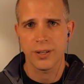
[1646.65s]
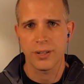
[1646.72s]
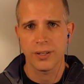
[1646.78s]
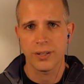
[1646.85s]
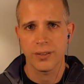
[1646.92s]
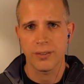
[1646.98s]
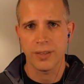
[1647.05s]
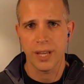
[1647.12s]
uh,
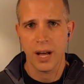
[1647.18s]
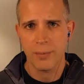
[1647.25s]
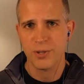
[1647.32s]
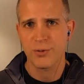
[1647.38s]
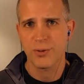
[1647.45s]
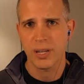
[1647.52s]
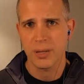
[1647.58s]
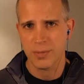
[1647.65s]
the
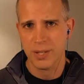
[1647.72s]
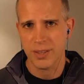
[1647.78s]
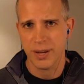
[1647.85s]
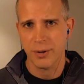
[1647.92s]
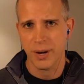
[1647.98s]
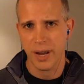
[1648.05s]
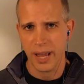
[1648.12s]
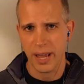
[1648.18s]
upstreams that they
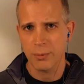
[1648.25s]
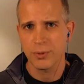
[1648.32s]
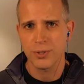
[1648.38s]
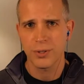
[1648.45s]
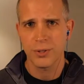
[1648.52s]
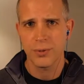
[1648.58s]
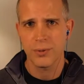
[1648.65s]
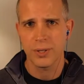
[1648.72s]
were able
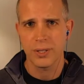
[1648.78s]
to,